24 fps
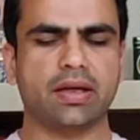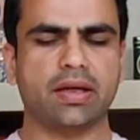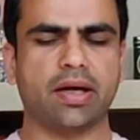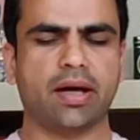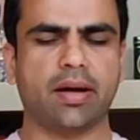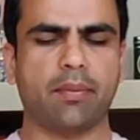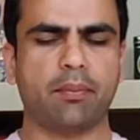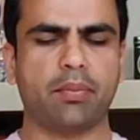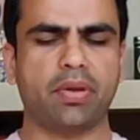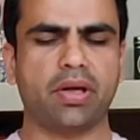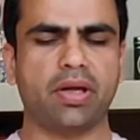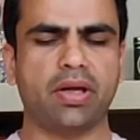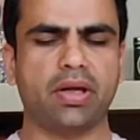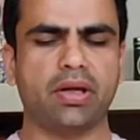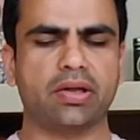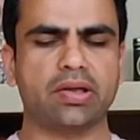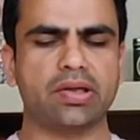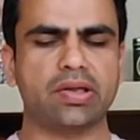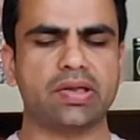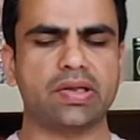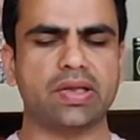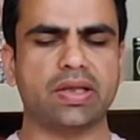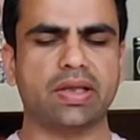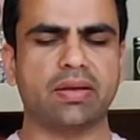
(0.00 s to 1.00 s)

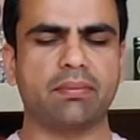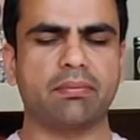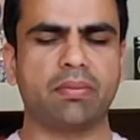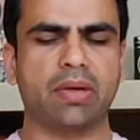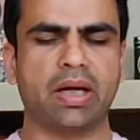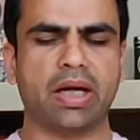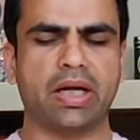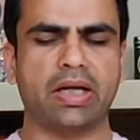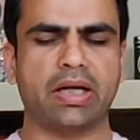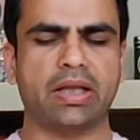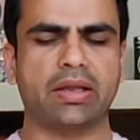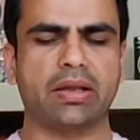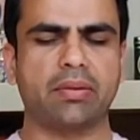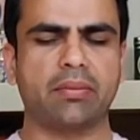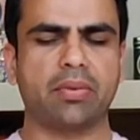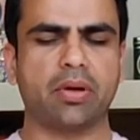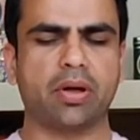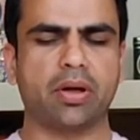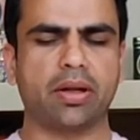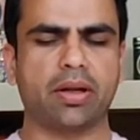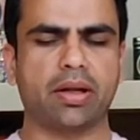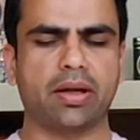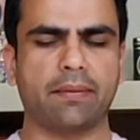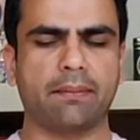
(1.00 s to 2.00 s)
appears in the mind and the
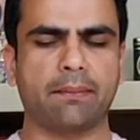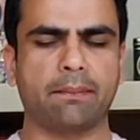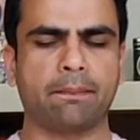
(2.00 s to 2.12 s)
body.